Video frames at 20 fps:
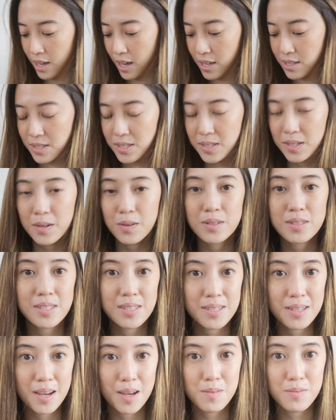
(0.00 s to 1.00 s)
And so it's
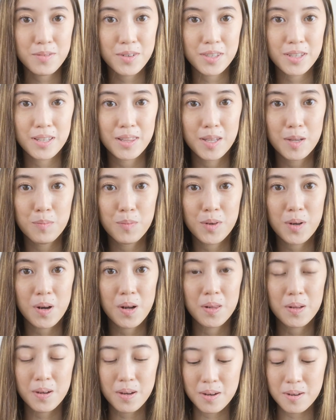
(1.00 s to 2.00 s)
time for the lip
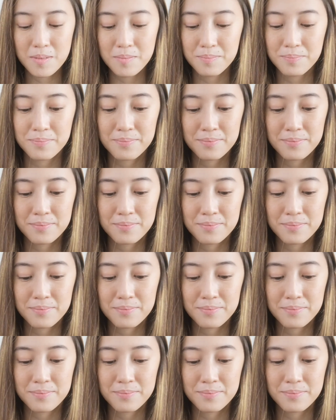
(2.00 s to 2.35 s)
color